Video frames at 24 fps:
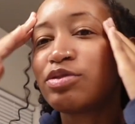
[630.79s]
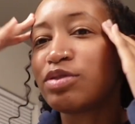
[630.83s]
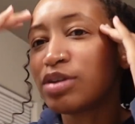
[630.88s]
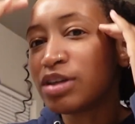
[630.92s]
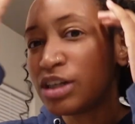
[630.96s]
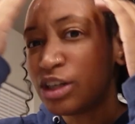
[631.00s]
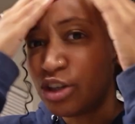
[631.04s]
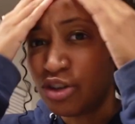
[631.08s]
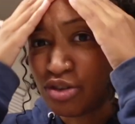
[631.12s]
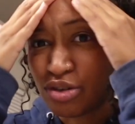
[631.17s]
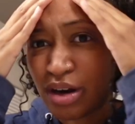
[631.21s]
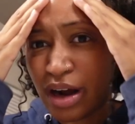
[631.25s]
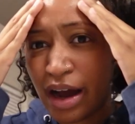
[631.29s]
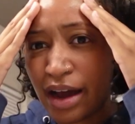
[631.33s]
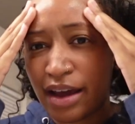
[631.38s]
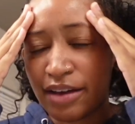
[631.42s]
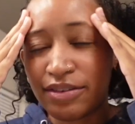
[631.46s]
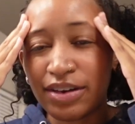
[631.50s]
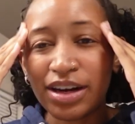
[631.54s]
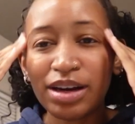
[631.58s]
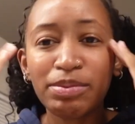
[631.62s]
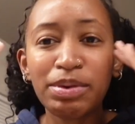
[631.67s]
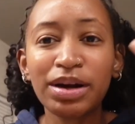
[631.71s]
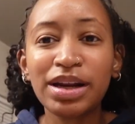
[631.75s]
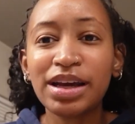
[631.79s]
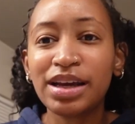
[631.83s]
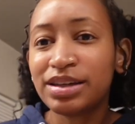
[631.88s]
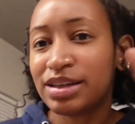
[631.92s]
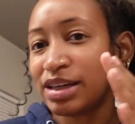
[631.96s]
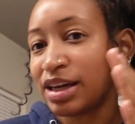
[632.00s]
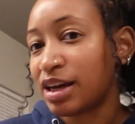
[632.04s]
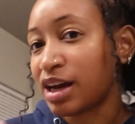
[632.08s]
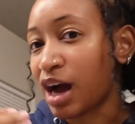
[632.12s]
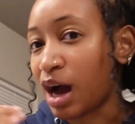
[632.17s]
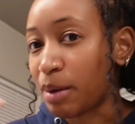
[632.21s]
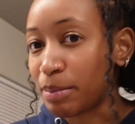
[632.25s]
really dry. If anybody has
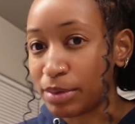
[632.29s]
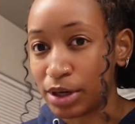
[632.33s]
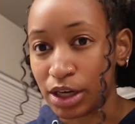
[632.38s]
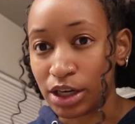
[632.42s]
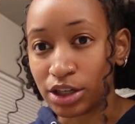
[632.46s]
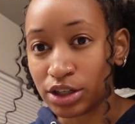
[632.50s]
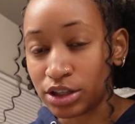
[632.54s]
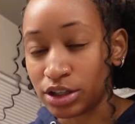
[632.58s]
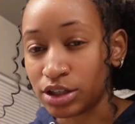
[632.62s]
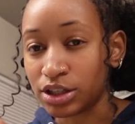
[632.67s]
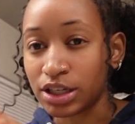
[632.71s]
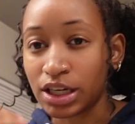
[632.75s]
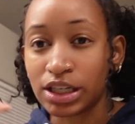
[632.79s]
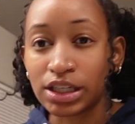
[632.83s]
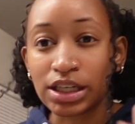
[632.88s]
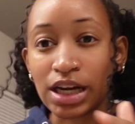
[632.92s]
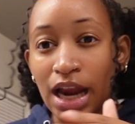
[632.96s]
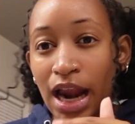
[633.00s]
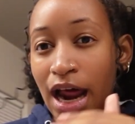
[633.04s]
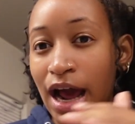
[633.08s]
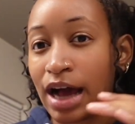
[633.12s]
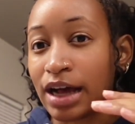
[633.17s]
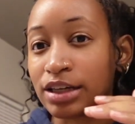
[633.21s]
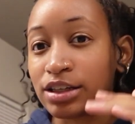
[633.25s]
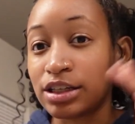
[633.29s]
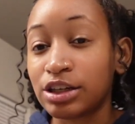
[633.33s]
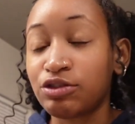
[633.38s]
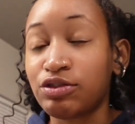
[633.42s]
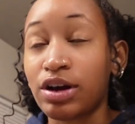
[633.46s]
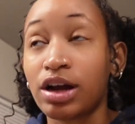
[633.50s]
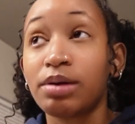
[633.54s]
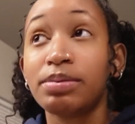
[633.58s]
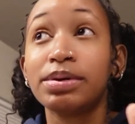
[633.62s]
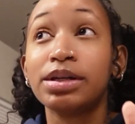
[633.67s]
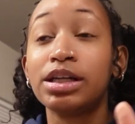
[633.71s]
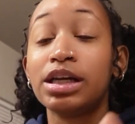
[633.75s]
like combination skin and has like
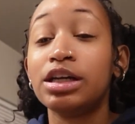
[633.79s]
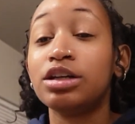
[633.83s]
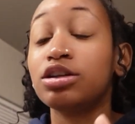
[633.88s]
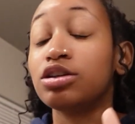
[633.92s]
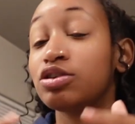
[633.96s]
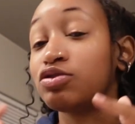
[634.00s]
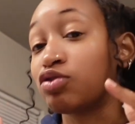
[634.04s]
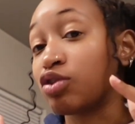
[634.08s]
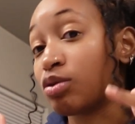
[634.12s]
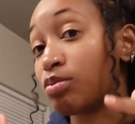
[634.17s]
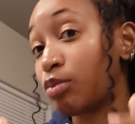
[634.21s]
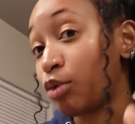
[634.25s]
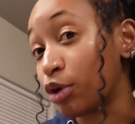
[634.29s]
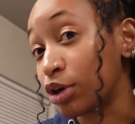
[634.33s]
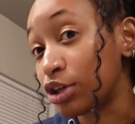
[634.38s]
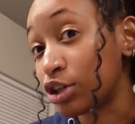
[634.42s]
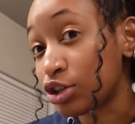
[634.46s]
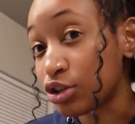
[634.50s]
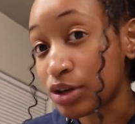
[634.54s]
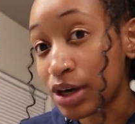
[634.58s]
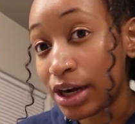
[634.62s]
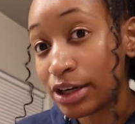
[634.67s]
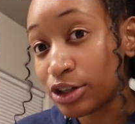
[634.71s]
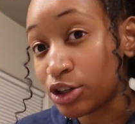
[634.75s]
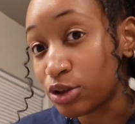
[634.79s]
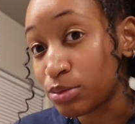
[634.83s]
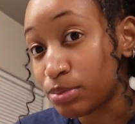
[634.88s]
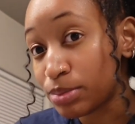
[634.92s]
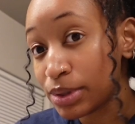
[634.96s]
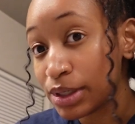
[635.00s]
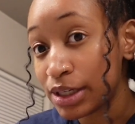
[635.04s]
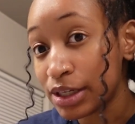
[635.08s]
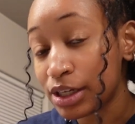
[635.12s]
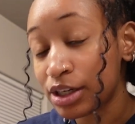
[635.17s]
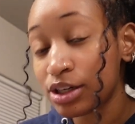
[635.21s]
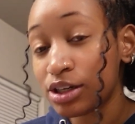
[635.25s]
recommendation for moisturizer in
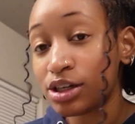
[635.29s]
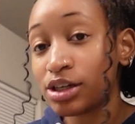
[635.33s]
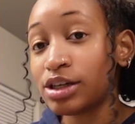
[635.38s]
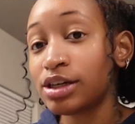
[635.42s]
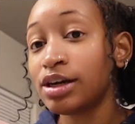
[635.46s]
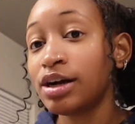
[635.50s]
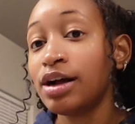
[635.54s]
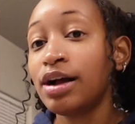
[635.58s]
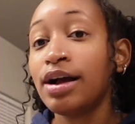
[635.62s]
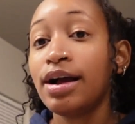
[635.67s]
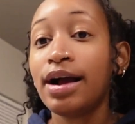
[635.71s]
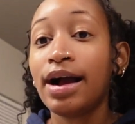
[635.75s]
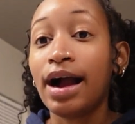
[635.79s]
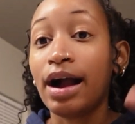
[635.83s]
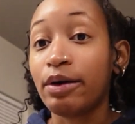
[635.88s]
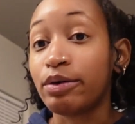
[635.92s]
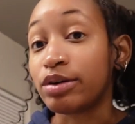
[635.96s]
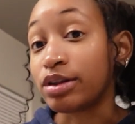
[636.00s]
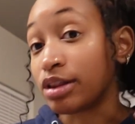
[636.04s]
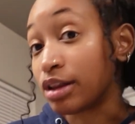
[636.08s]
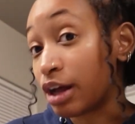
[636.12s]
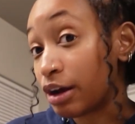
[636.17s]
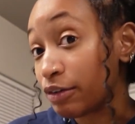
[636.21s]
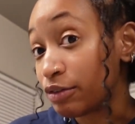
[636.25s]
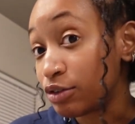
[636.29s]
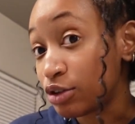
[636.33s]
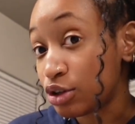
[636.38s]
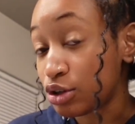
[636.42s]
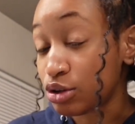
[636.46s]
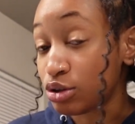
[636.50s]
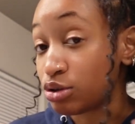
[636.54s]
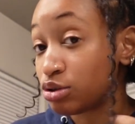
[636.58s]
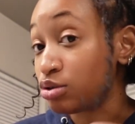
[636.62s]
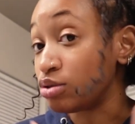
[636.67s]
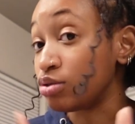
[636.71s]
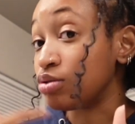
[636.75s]
particular, I would love
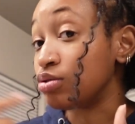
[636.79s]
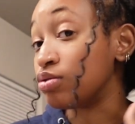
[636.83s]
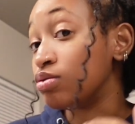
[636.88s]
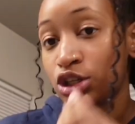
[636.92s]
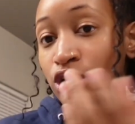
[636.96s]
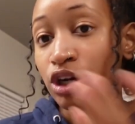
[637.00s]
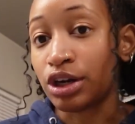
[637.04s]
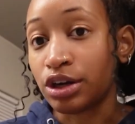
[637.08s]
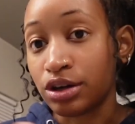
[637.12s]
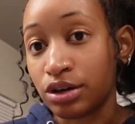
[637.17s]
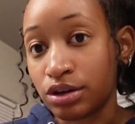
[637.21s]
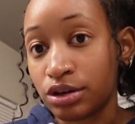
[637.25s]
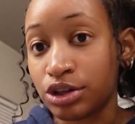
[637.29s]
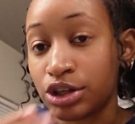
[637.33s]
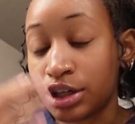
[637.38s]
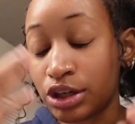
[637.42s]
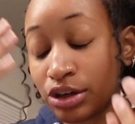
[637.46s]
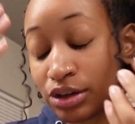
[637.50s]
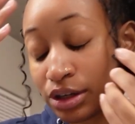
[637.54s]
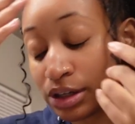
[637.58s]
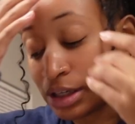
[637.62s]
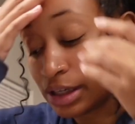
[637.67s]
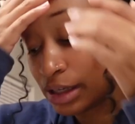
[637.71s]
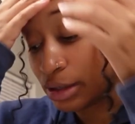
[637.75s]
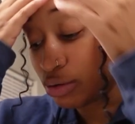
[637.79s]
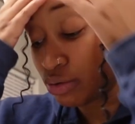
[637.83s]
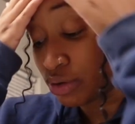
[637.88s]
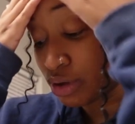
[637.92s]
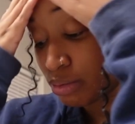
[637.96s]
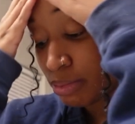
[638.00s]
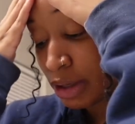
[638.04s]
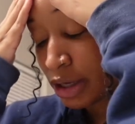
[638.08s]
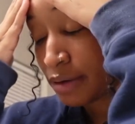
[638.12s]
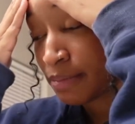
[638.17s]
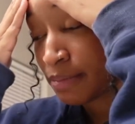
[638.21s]
to share the beats with me.